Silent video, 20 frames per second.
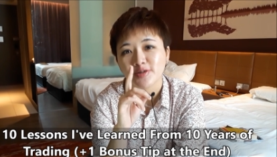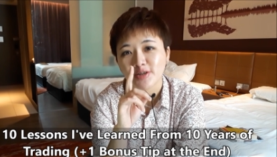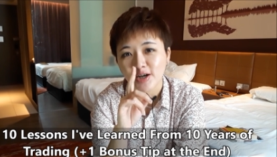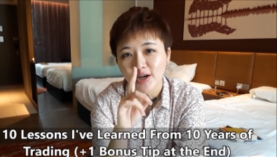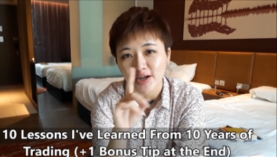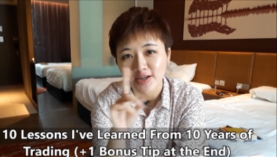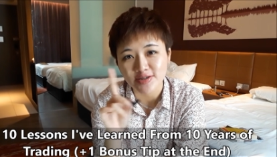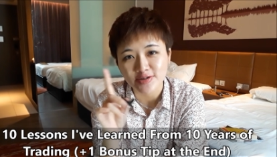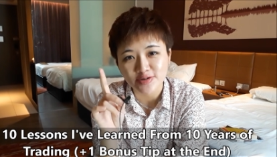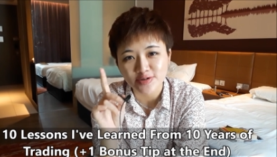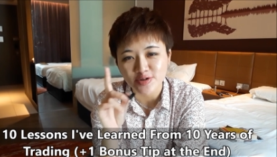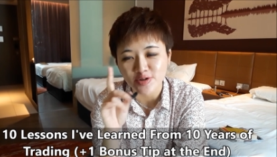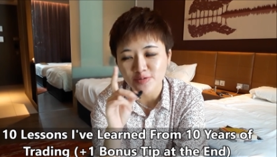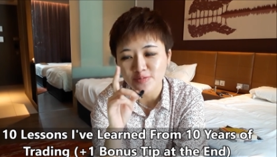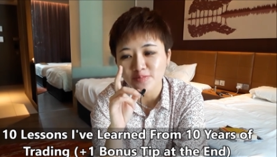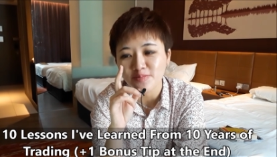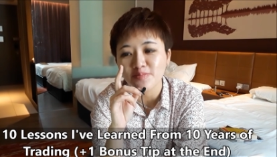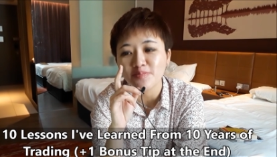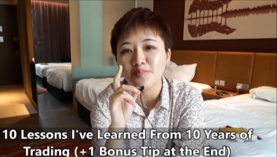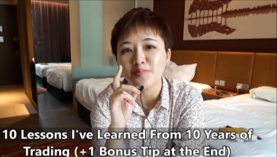tons
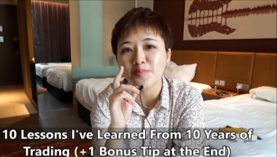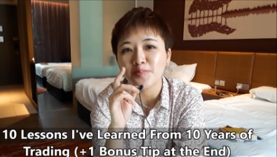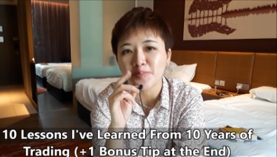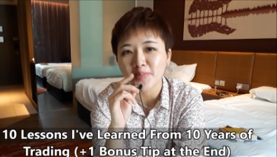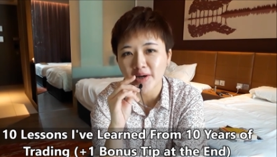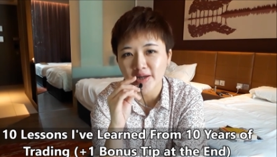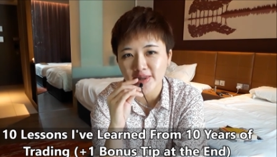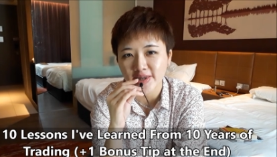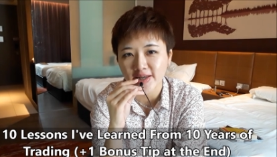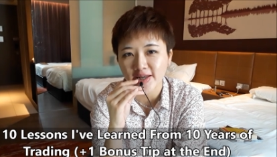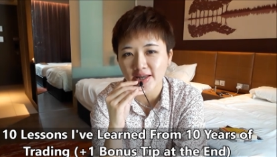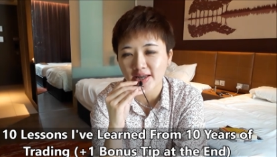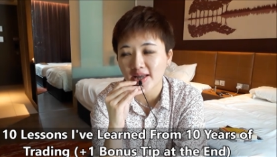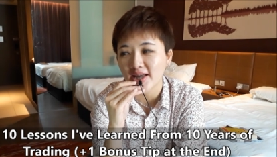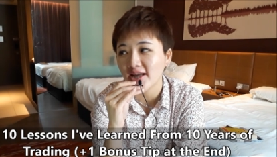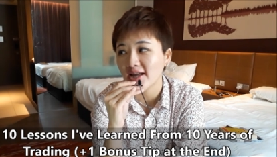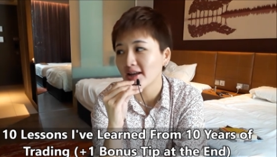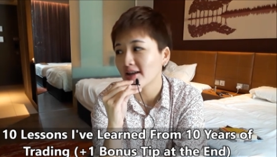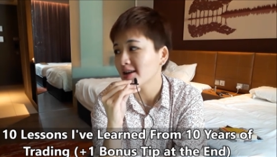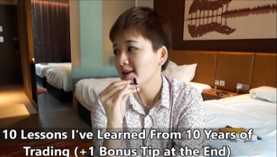of
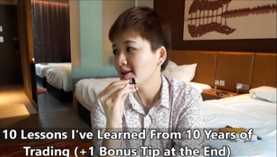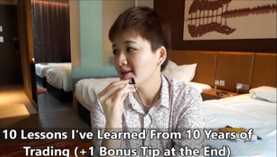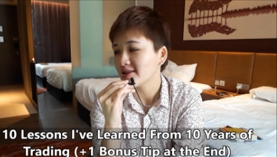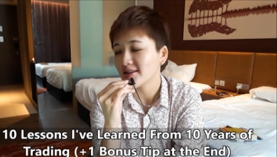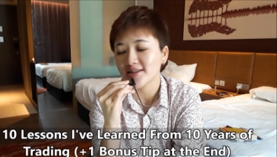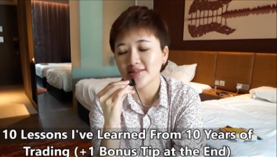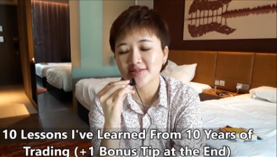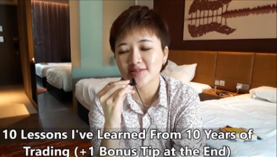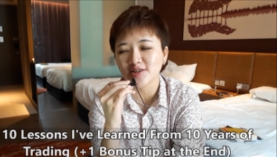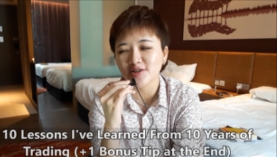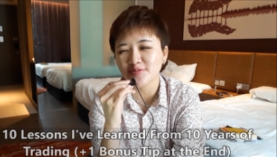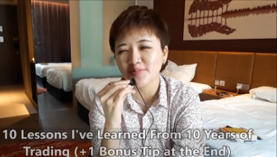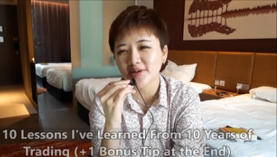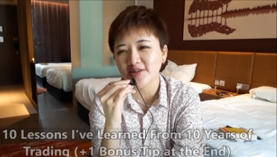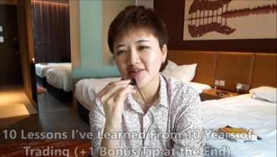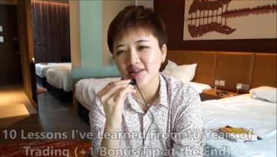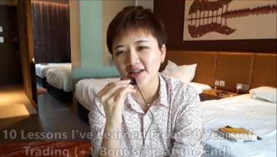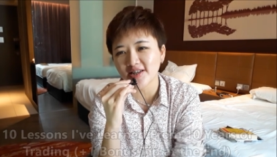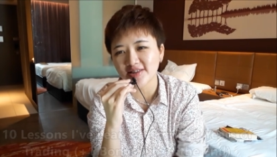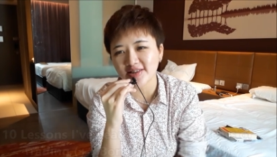money. Let's talk
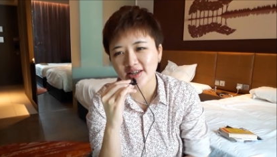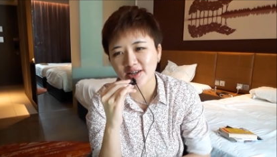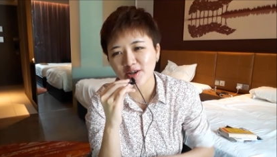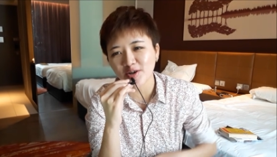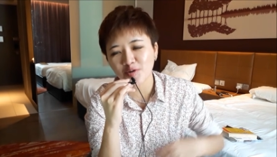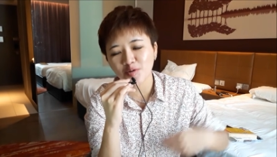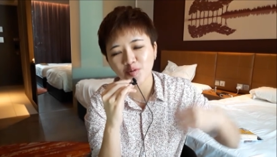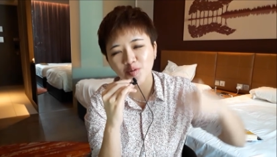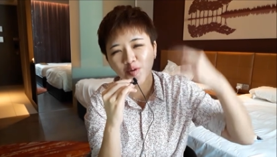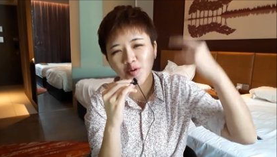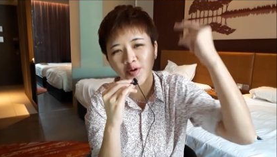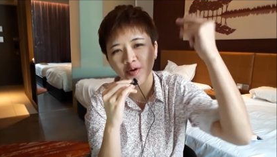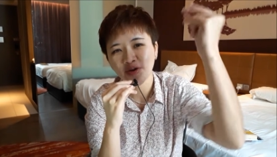about that now.